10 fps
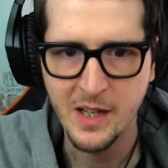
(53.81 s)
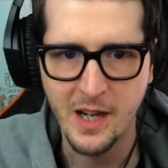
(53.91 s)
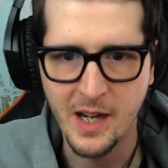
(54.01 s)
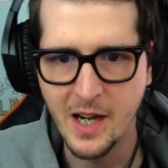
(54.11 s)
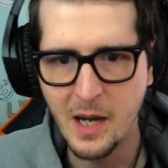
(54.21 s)

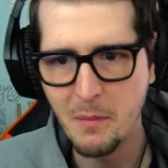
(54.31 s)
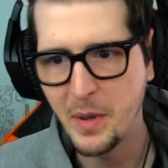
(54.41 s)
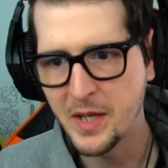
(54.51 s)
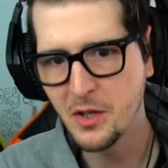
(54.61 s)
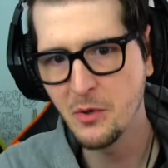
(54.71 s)

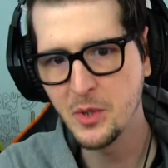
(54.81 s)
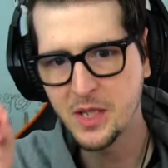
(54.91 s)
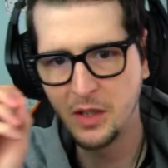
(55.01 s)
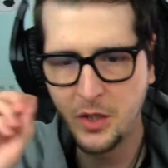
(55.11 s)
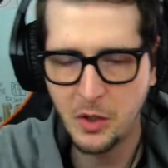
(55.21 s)
But there was
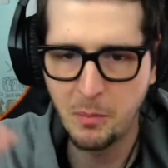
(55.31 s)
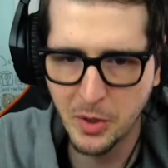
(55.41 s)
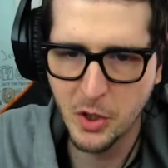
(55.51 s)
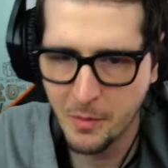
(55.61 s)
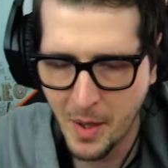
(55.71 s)
a little
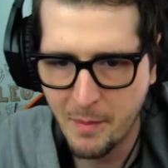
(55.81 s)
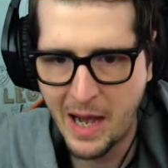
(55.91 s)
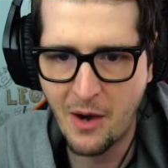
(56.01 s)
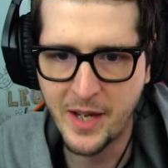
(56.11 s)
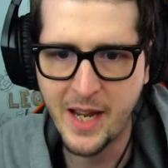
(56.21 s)
blurb
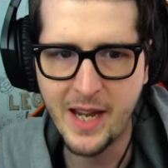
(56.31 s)
about it,